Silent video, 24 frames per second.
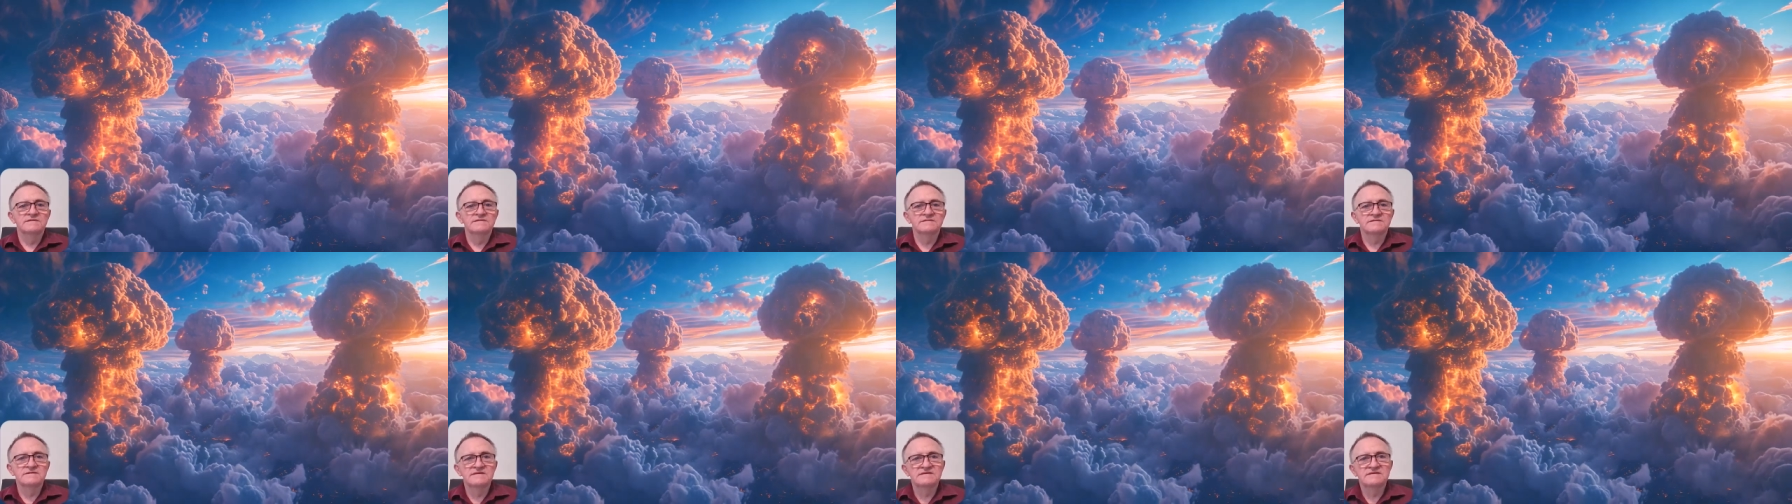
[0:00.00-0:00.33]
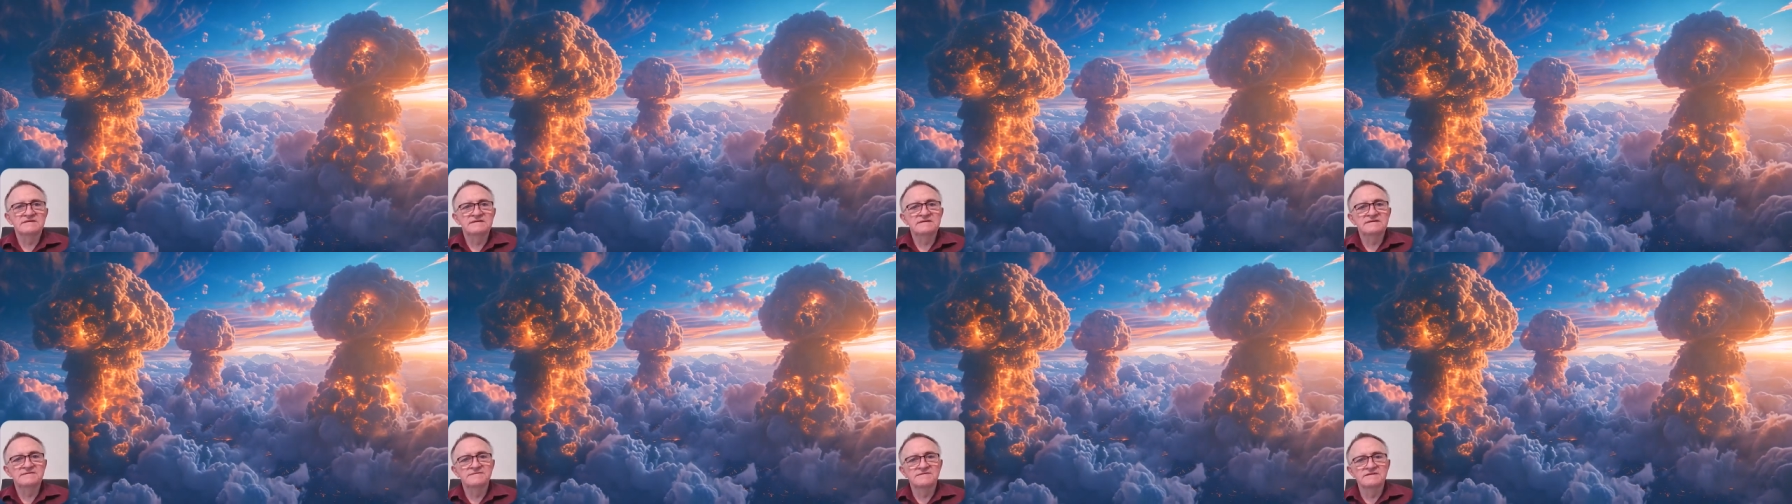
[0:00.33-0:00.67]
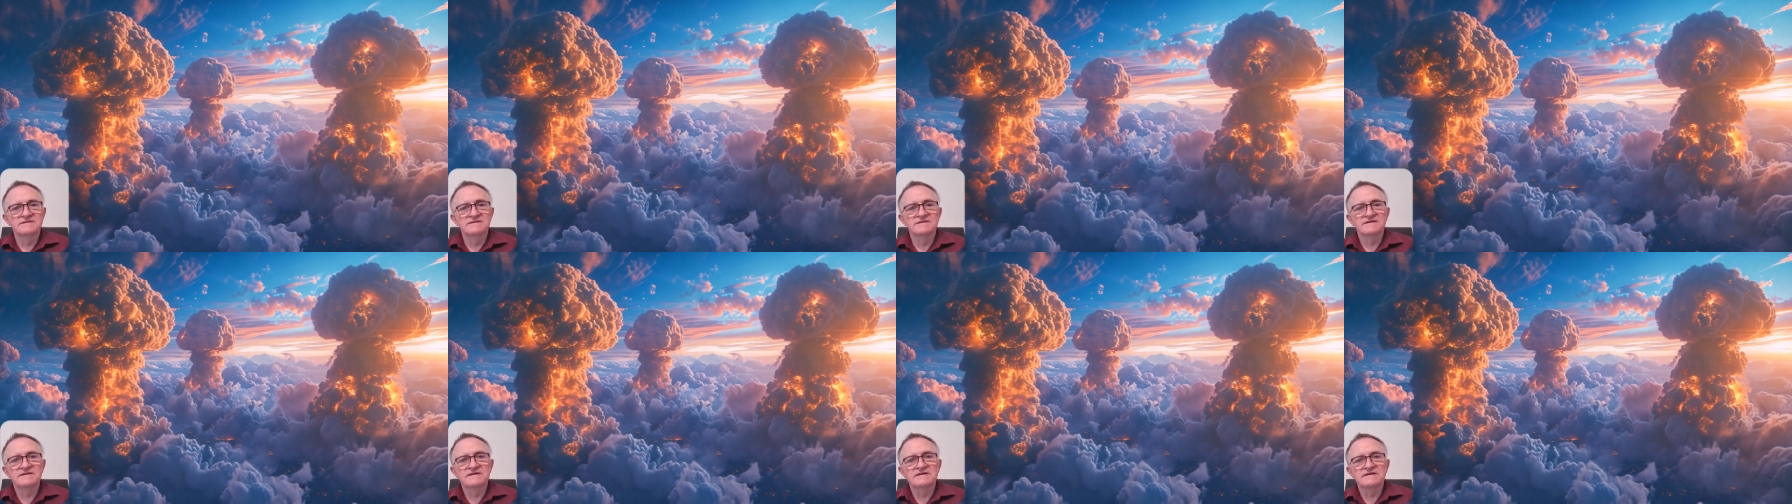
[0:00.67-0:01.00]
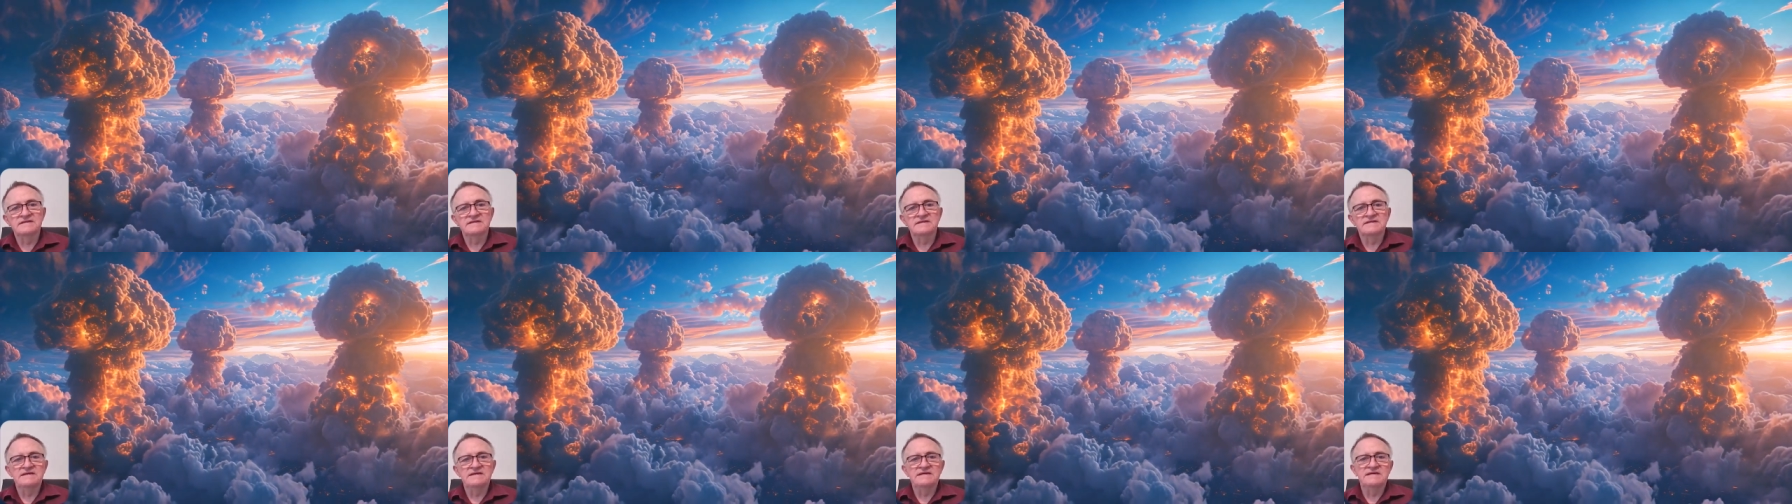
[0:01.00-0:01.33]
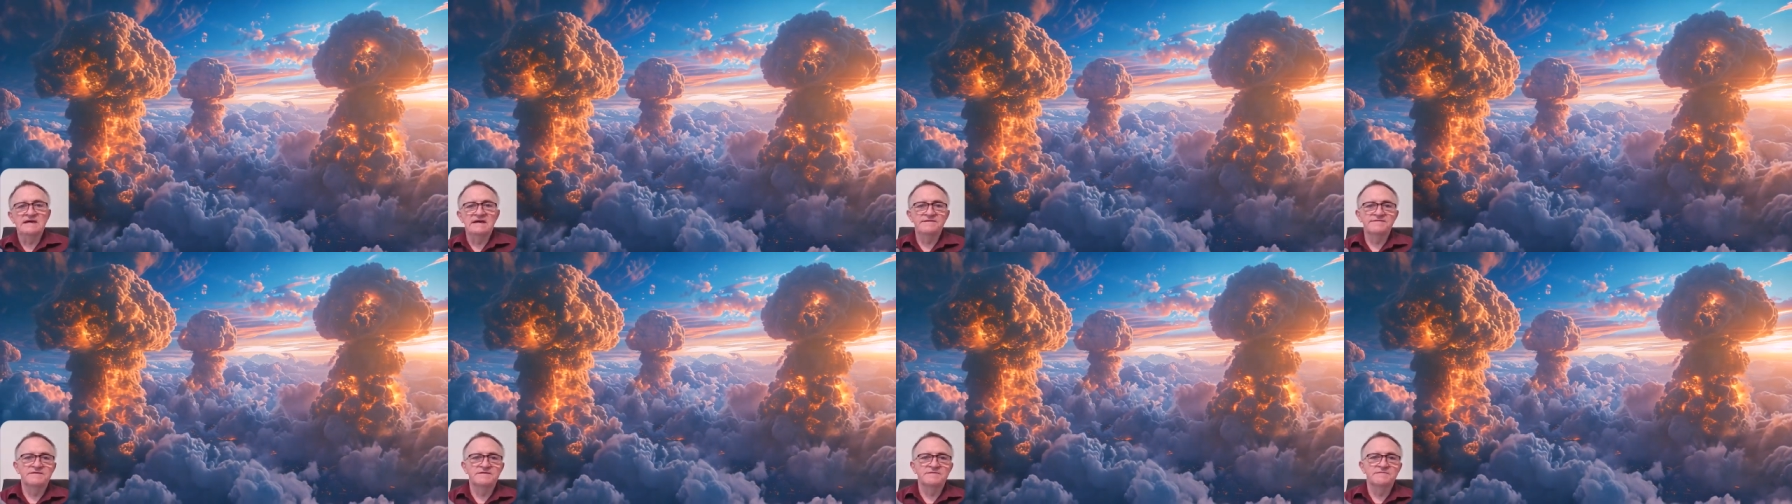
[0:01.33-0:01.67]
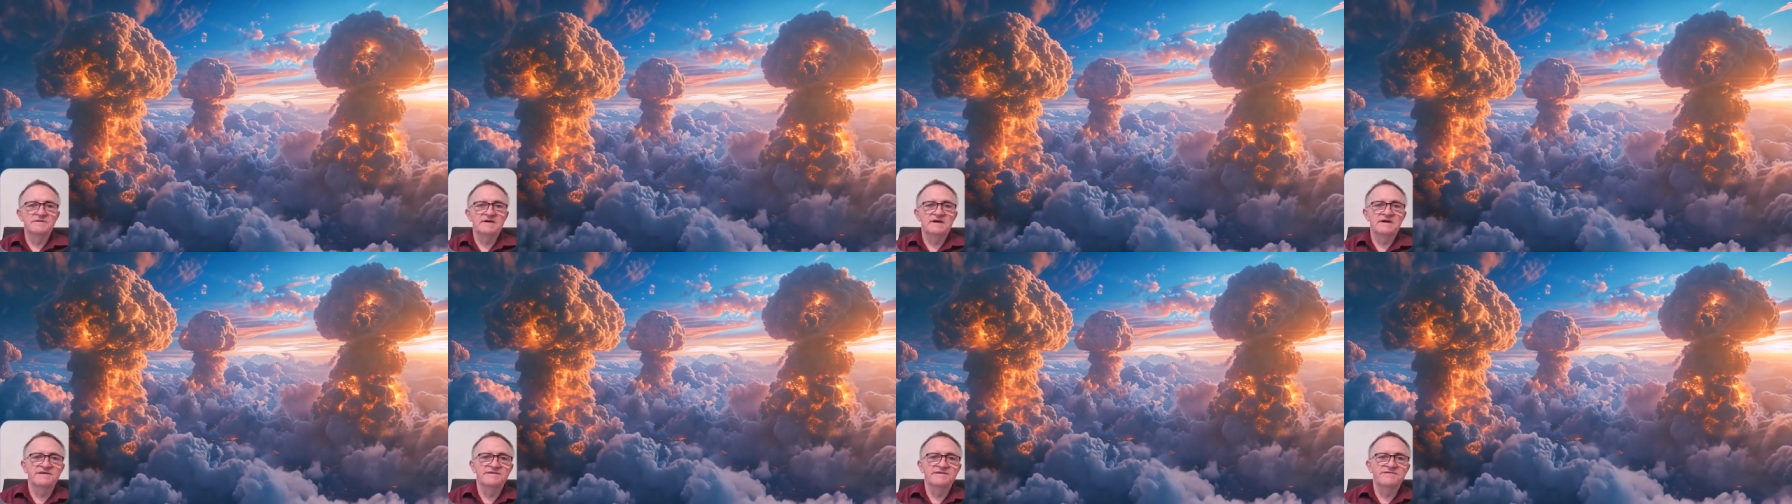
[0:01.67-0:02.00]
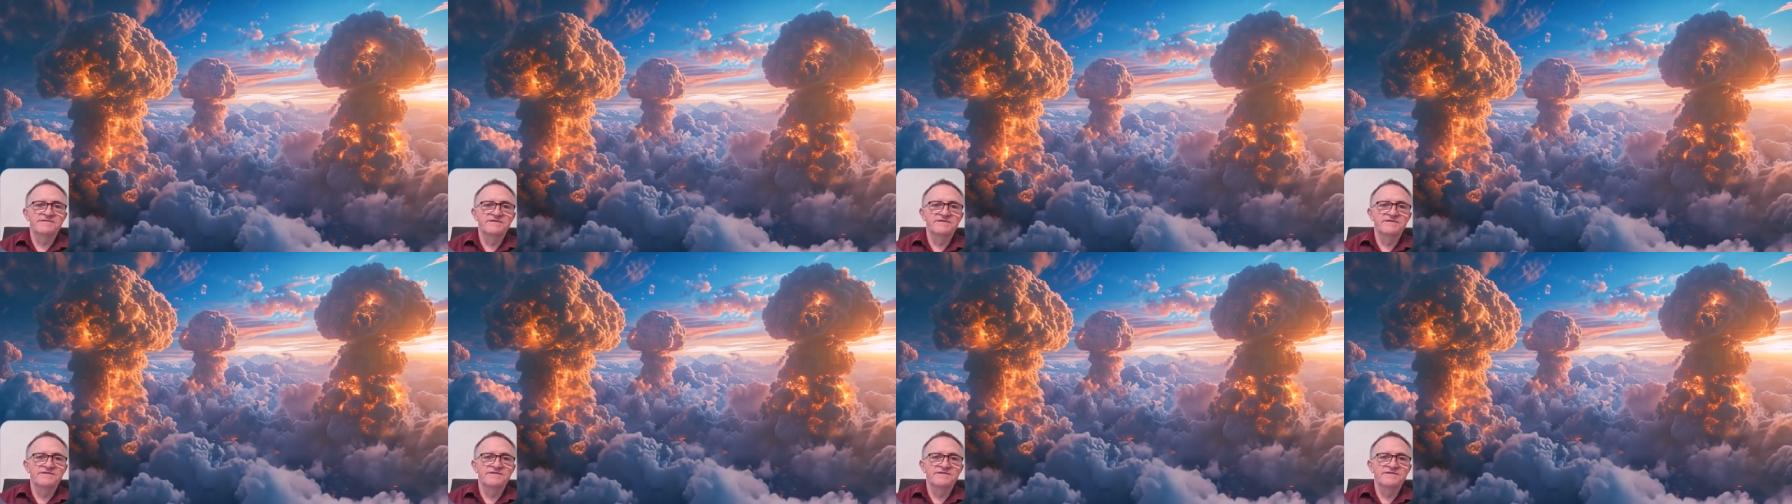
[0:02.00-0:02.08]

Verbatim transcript: So today we'll look at the aftermath